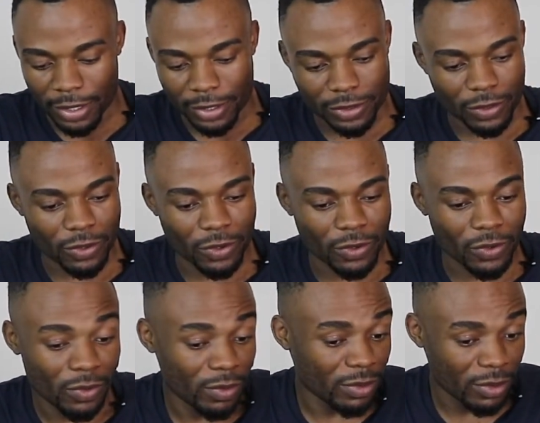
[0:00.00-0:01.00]
So
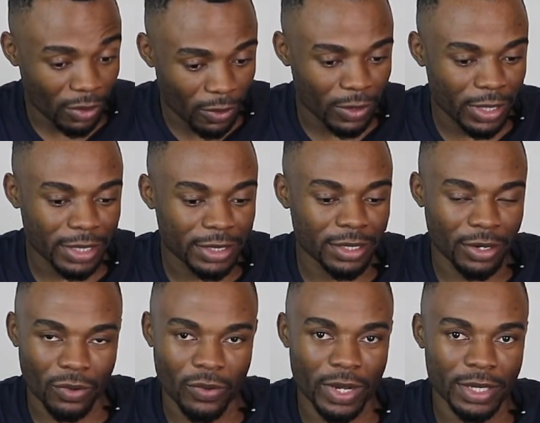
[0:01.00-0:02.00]
all that
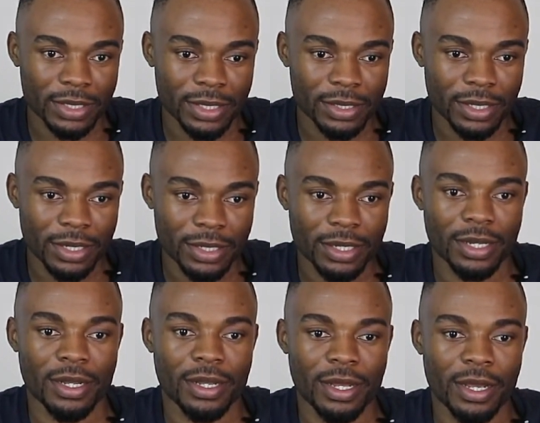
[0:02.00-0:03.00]
requires internet,
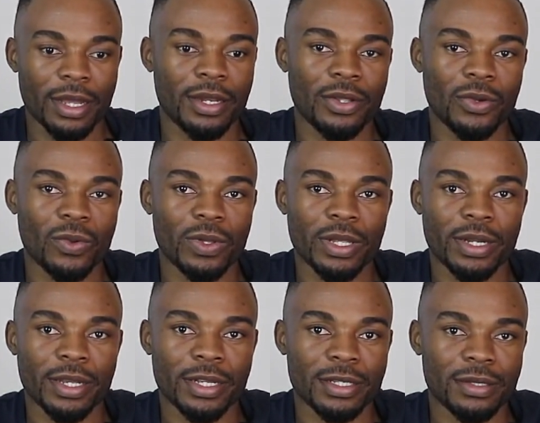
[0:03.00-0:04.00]
and you will
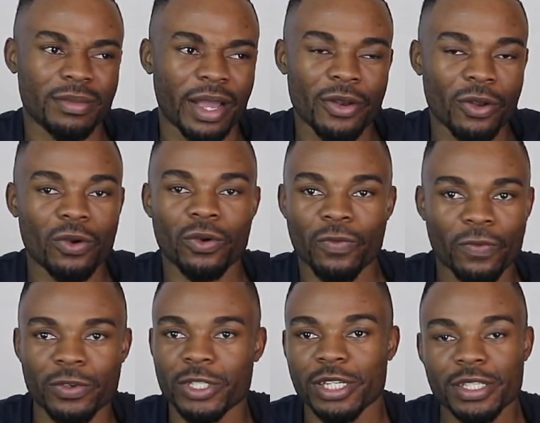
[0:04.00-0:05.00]
need is, I know
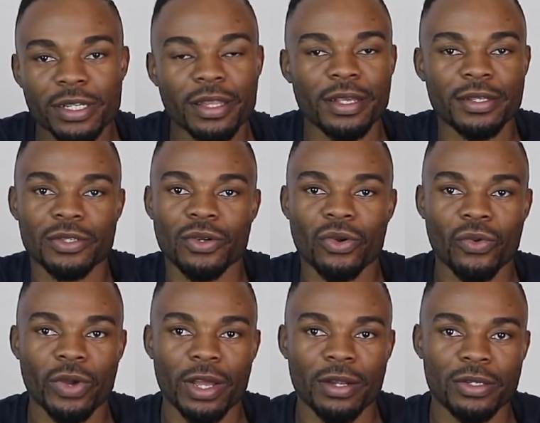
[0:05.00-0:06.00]
for changing things you don't
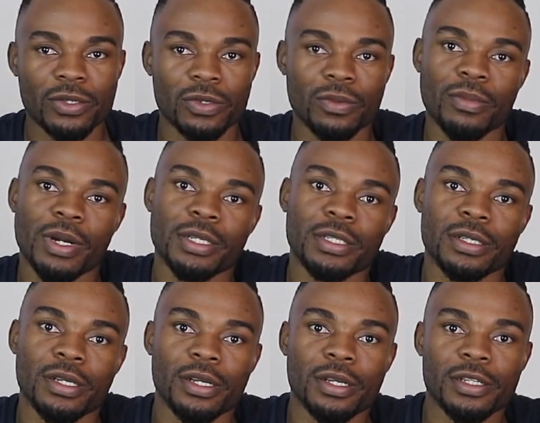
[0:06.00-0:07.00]
require too much
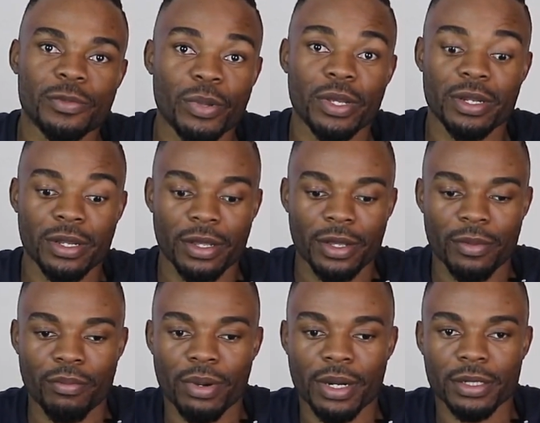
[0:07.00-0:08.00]
speed,
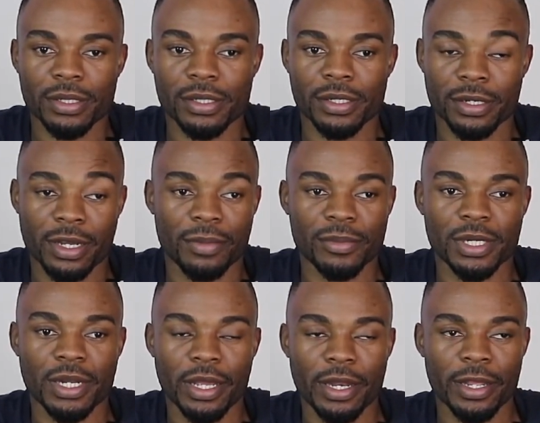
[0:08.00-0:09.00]
but it comes in
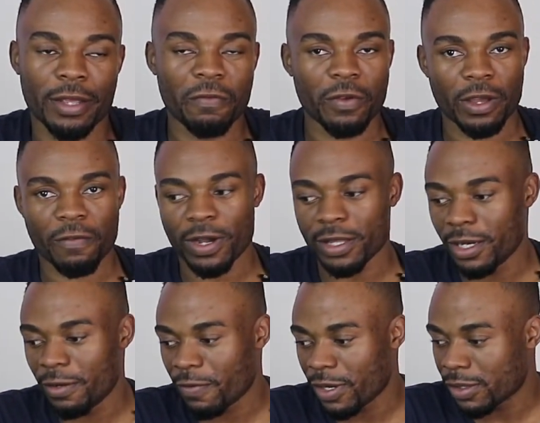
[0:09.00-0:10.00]
handy if you have other
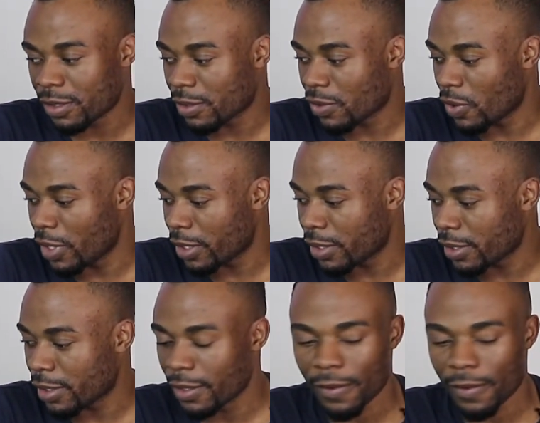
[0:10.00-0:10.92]
devices connected.